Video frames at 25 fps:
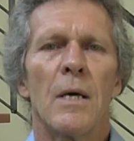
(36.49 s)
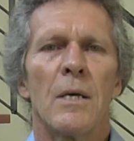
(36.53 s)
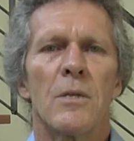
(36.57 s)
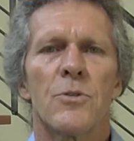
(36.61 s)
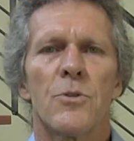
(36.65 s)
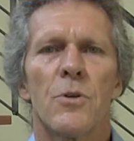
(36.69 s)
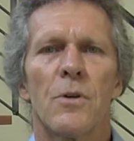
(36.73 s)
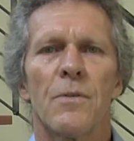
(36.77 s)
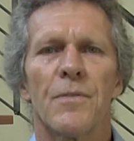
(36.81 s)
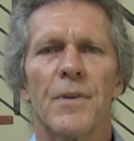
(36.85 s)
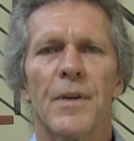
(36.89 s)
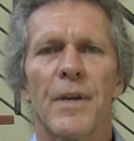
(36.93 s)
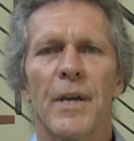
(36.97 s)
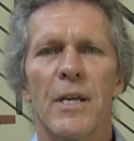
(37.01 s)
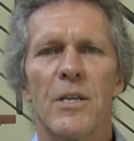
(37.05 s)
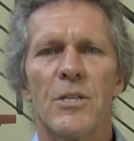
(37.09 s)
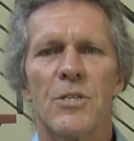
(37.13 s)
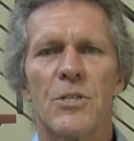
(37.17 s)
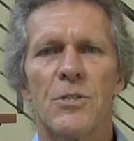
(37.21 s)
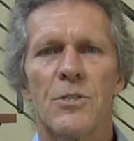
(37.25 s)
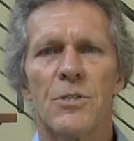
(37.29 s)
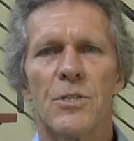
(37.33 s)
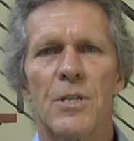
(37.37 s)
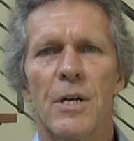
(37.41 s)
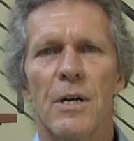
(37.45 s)

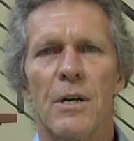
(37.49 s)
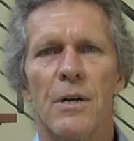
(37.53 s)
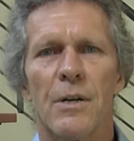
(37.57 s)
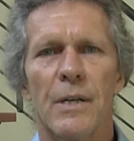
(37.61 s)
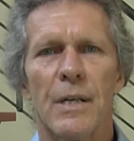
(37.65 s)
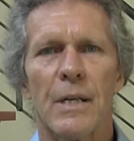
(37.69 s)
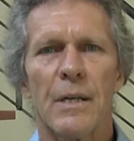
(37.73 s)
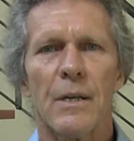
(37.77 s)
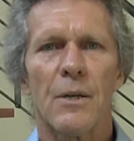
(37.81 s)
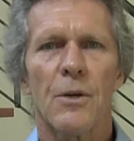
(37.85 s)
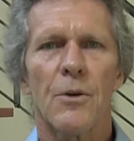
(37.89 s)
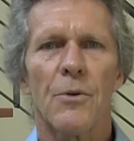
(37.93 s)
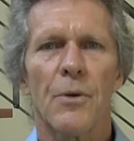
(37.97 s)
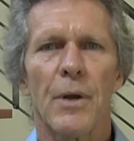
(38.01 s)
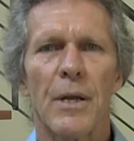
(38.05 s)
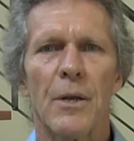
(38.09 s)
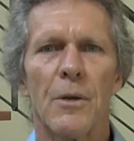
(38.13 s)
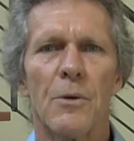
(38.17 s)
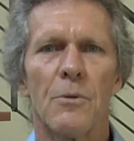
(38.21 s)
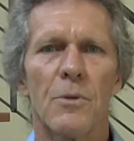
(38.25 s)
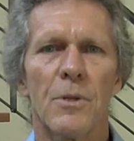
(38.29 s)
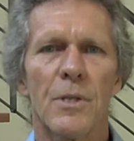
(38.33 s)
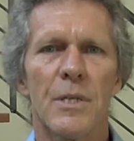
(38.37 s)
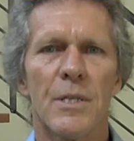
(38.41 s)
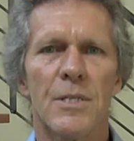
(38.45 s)
Certifications are in
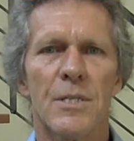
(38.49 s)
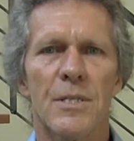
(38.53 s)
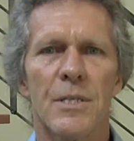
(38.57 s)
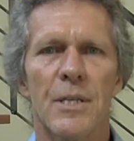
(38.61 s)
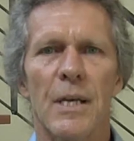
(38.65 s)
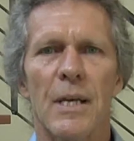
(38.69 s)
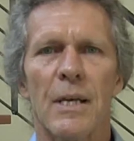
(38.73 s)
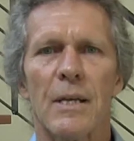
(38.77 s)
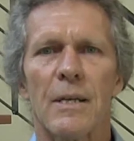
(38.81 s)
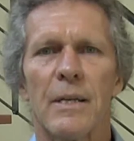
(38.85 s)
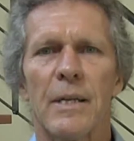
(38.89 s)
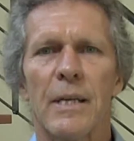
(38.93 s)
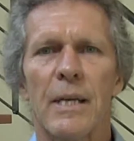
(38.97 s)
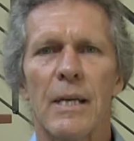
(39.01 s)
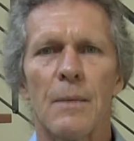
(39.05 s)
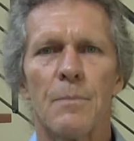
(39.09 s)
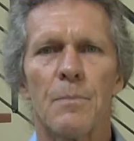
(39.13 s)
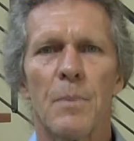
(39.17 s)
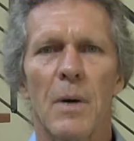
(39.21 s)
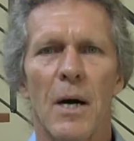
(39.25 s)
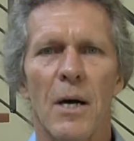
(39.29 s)
cranial release technique,